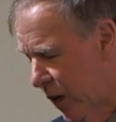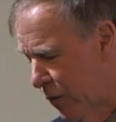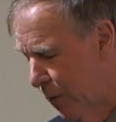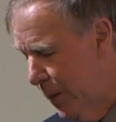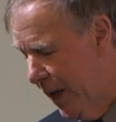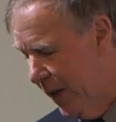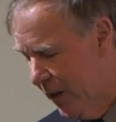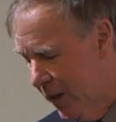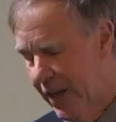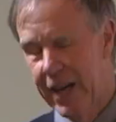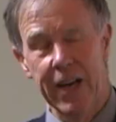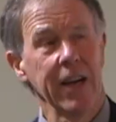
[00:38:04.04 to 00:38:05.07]
looking for medical
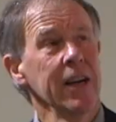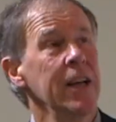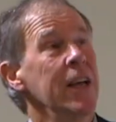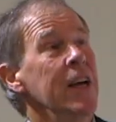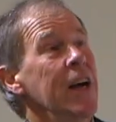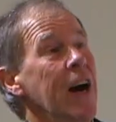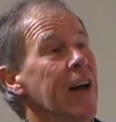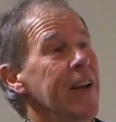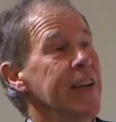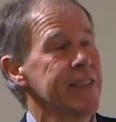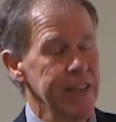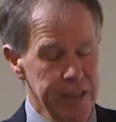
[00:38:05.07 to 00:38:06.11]
care
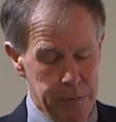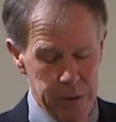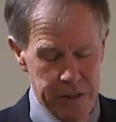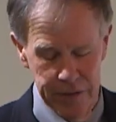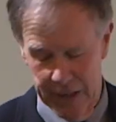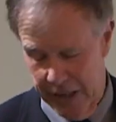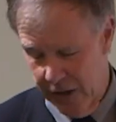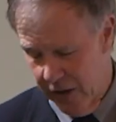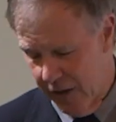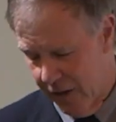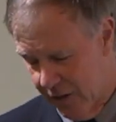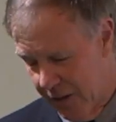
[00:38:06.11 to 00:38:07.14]
unless they specifically
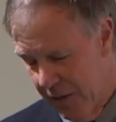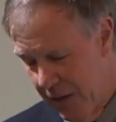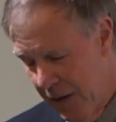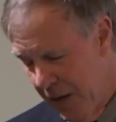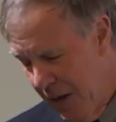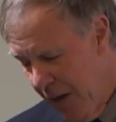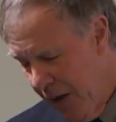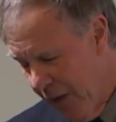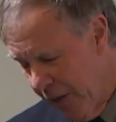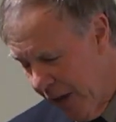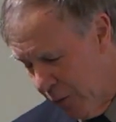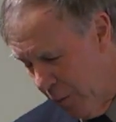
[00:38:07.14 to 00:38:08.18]
ask.
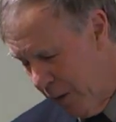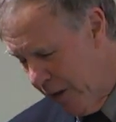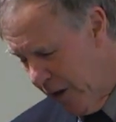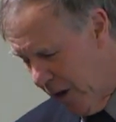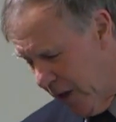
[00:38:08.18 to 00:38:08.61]
That would be the